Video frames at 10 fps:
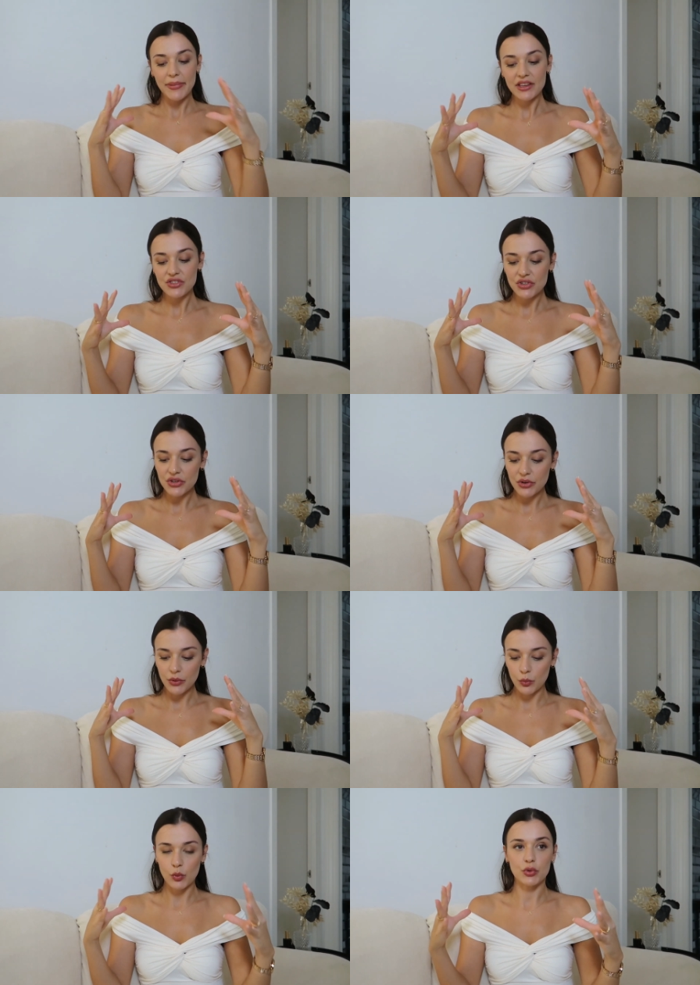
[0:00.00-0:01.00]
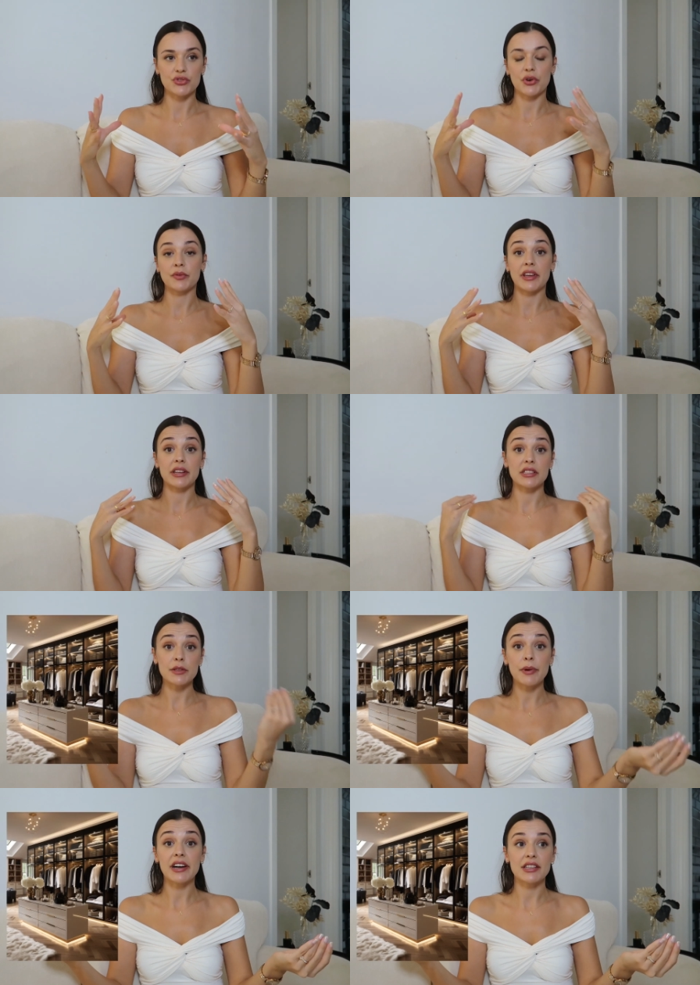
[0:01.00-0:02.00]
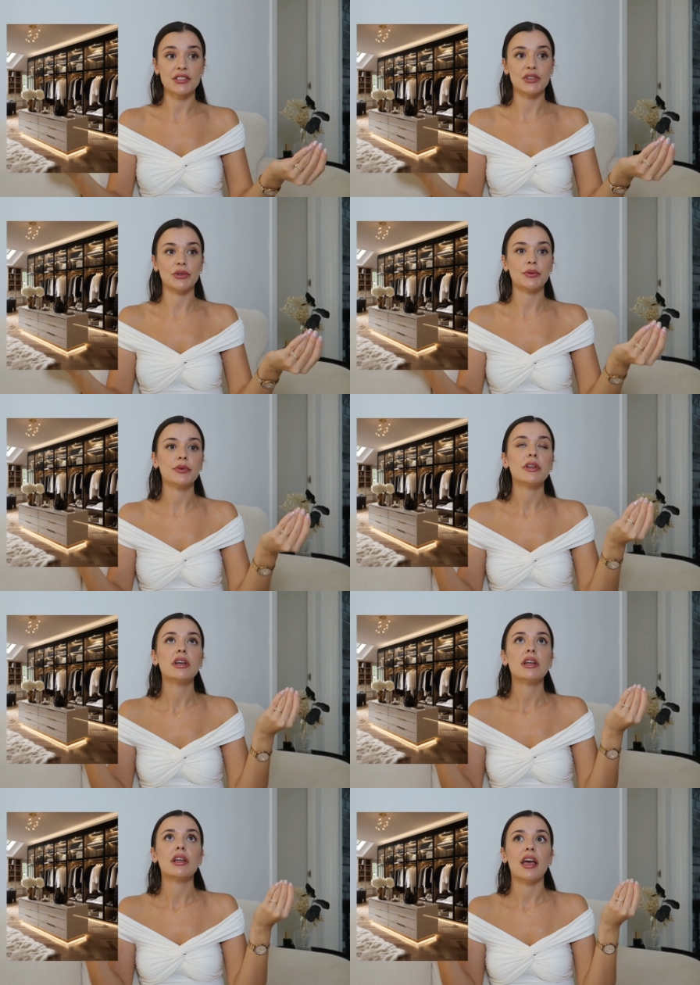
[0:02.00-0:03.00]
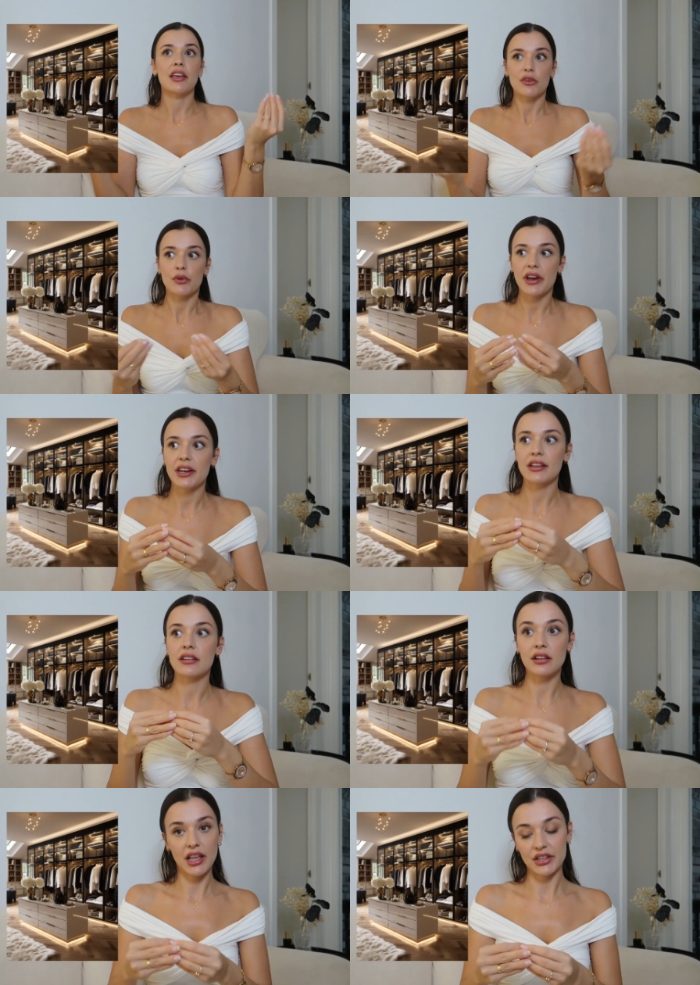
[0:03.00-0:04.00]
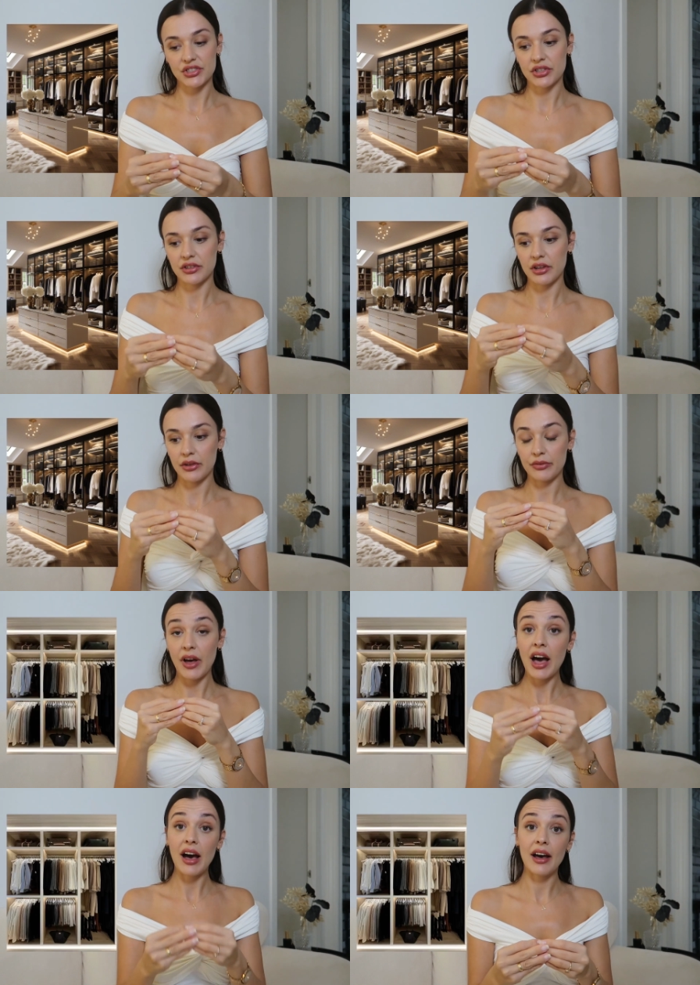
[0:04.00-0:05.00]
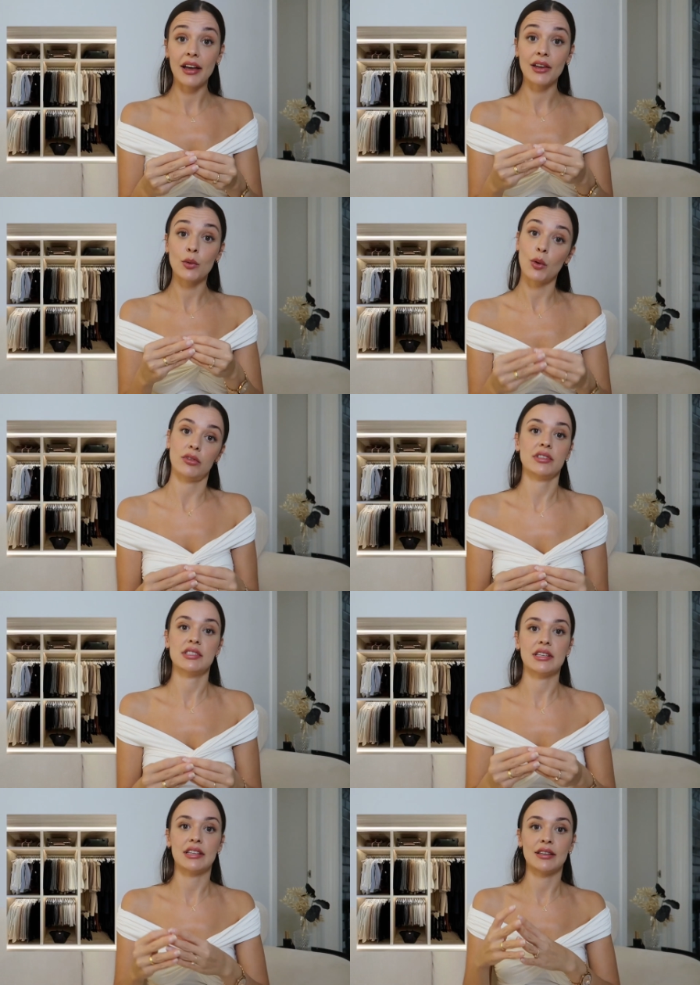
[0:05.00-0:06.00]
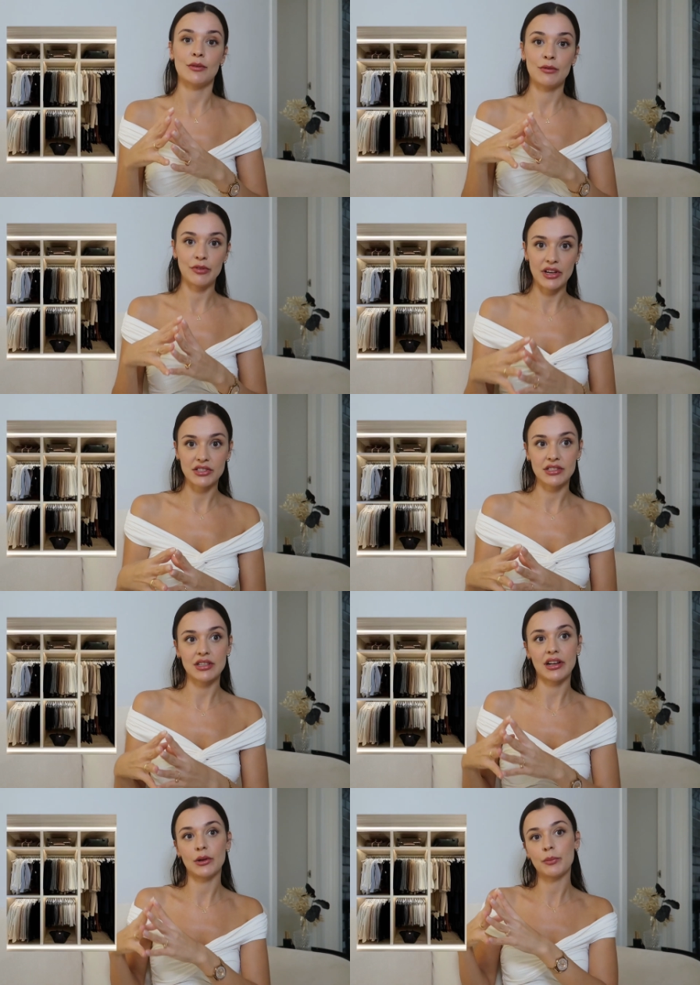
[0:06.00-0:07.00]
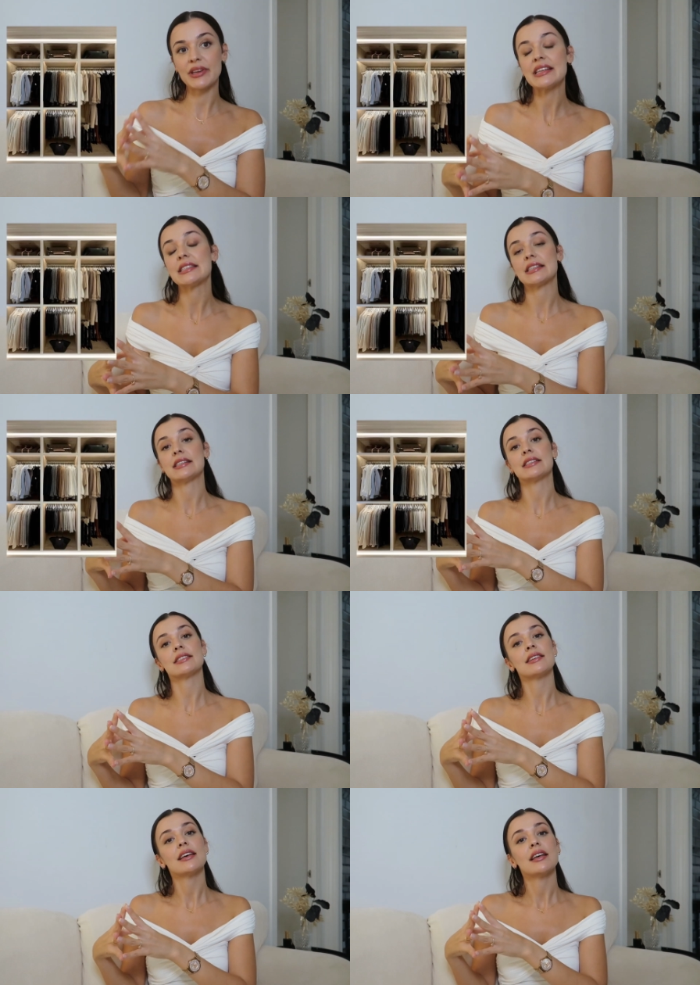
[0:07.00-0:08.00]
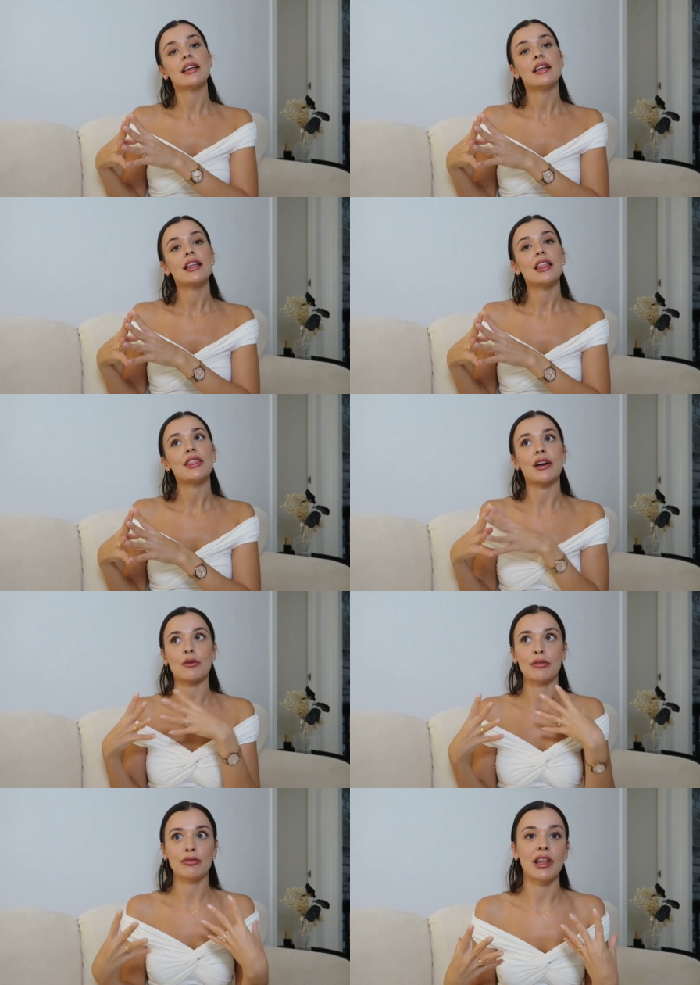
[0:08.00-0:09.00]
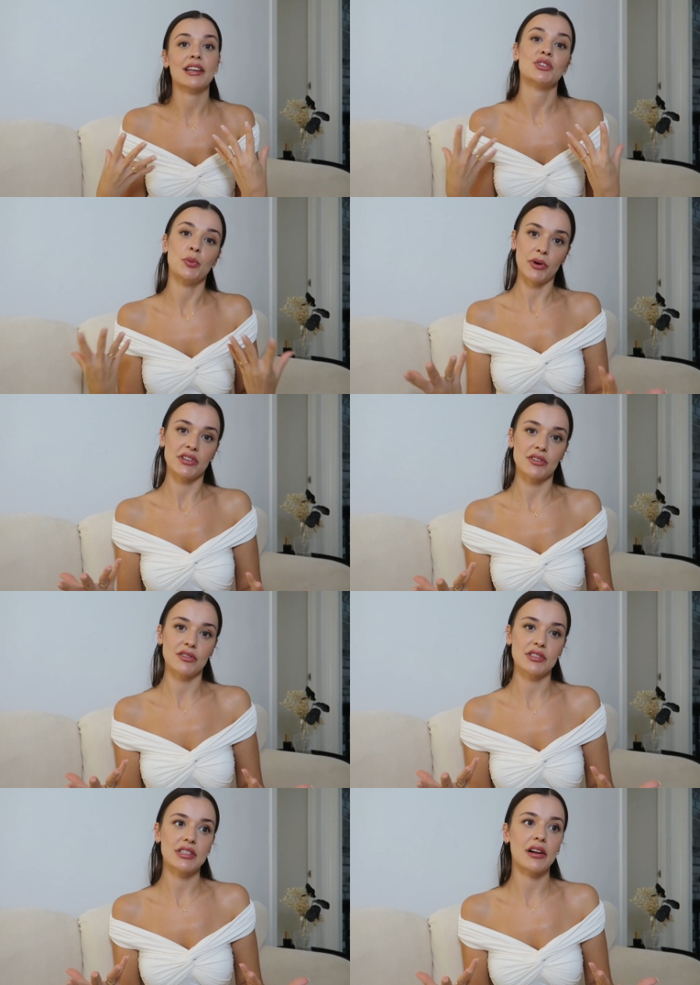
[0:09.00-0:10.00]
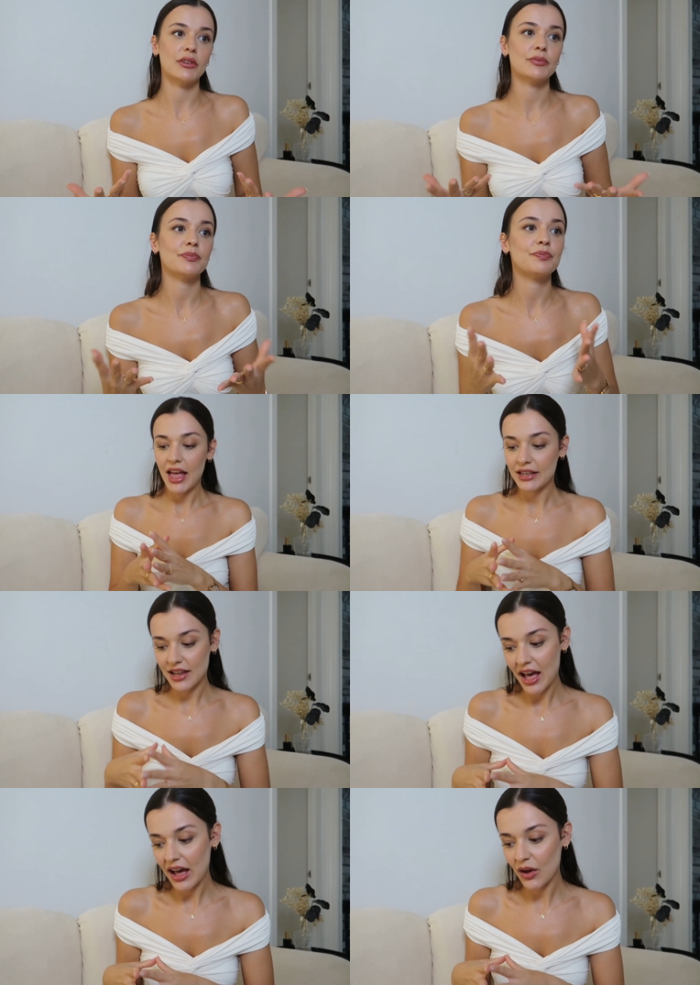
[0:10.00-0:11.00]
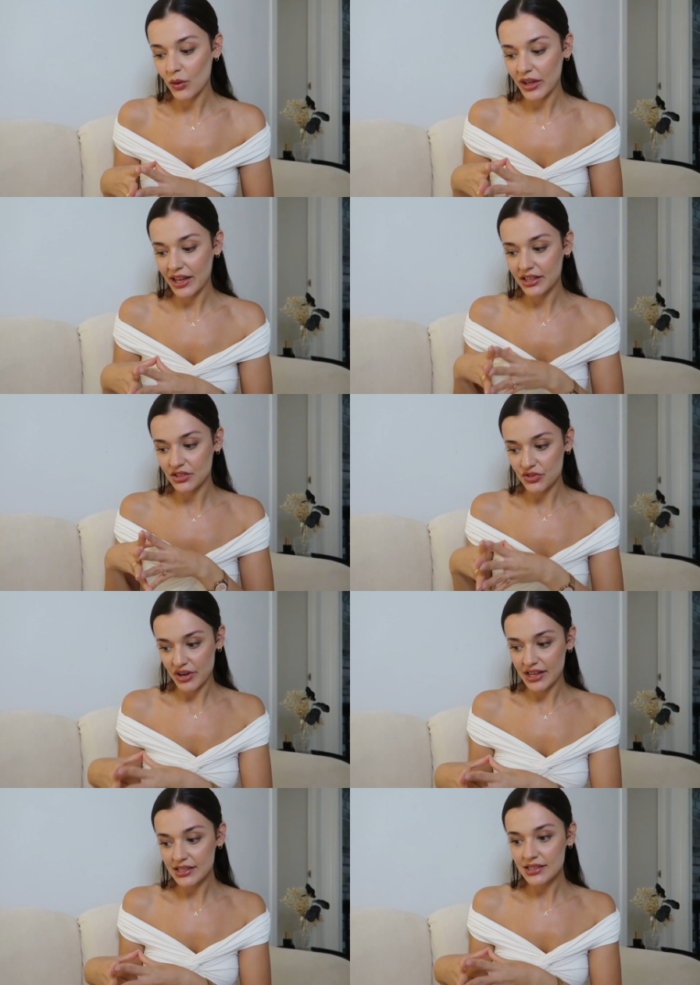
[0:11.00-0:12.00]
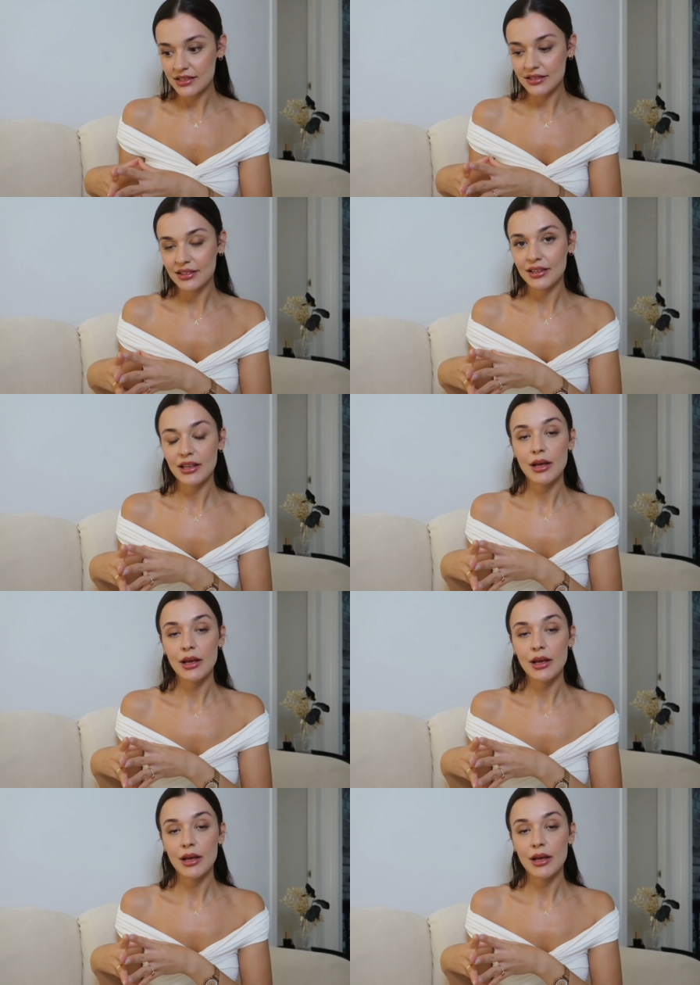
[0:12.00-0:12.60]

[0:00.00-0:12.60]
Picture a wardrobe that inspires you, a curated collection of high quality, versatile pieces that reflect your personal style, and how getting dressed